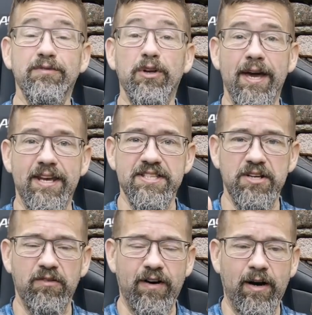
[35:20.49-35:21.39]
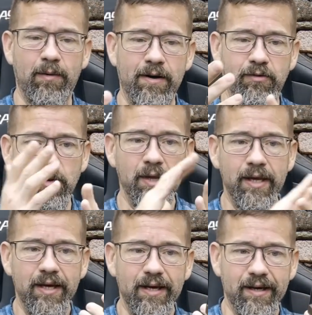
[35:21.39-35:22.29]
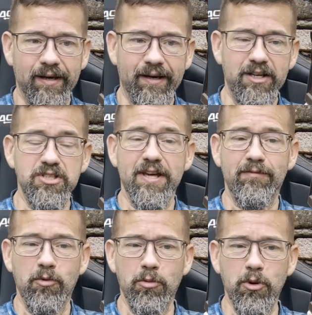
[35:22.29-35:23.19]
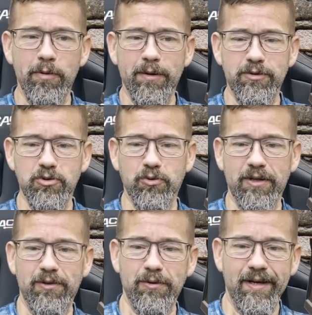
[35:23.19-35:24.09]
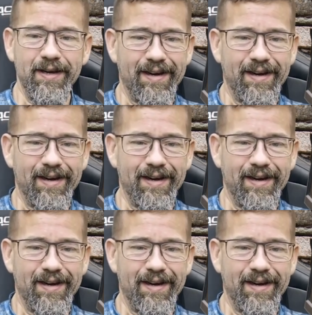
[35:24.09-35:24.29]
If you had a centerfire rifle, I used to have a bullpup 223.